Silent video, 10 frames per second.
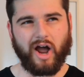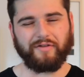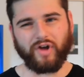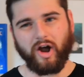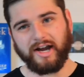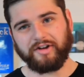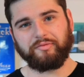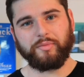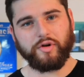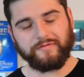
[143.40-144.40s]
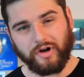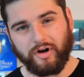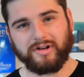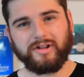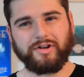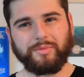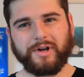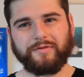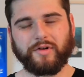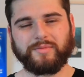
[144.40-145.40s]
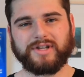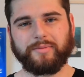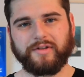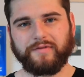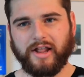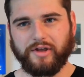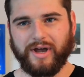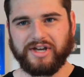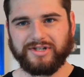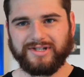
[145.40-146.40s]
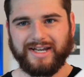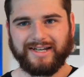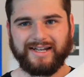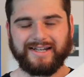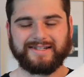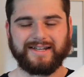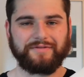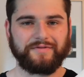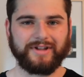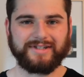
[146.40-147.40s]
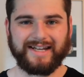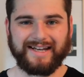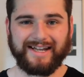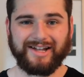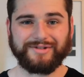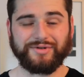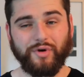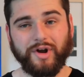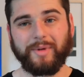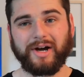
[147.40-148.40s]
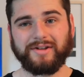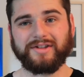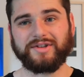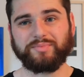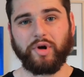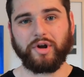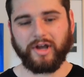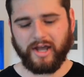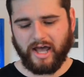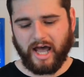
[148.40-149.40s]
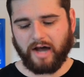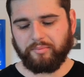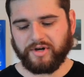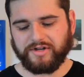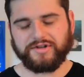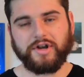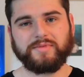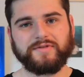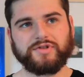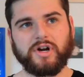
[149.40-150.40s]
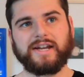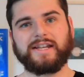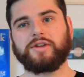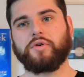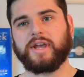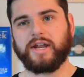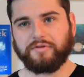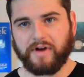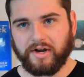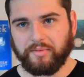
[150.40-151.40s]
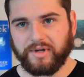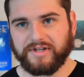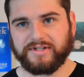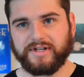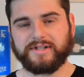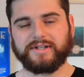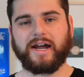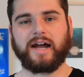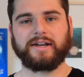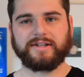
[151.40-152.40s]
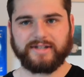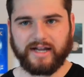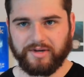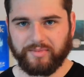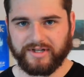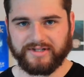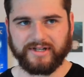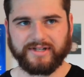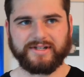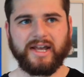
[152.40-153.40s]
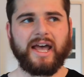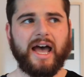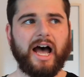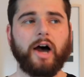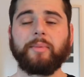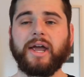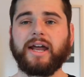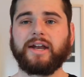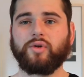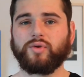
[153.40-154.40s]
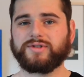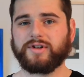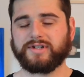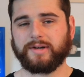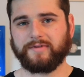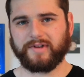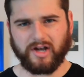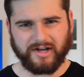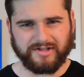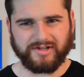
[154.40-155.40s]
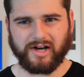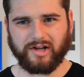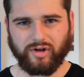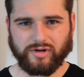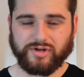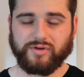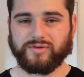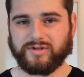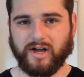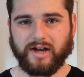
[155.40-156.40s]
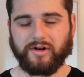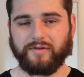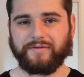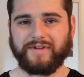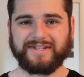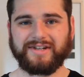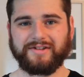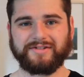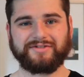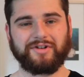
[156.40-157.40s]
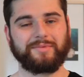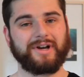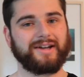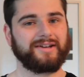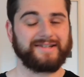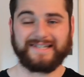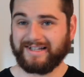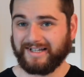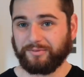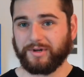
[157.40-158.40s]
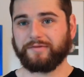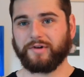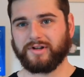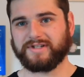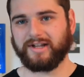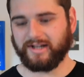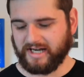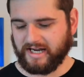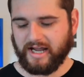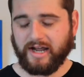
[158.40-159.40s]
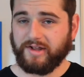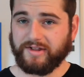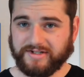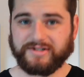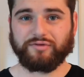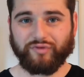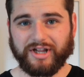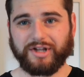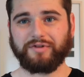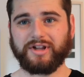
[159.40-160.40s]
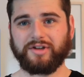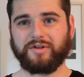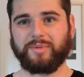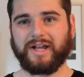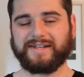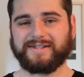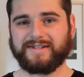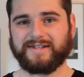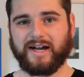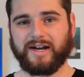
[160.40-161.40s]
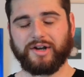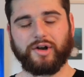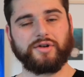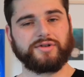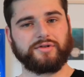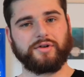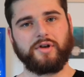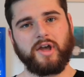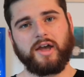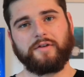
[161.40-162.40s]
I've kind of moved on a little bit from some of the valuation techniques that Phil and Danielle talk about in this book. But in terms of trying to get your head around a business and understand a business, and also some of the kind of psychological side of investing in the stock market and dealing with volatility, this is a really, really good place to start. It goes through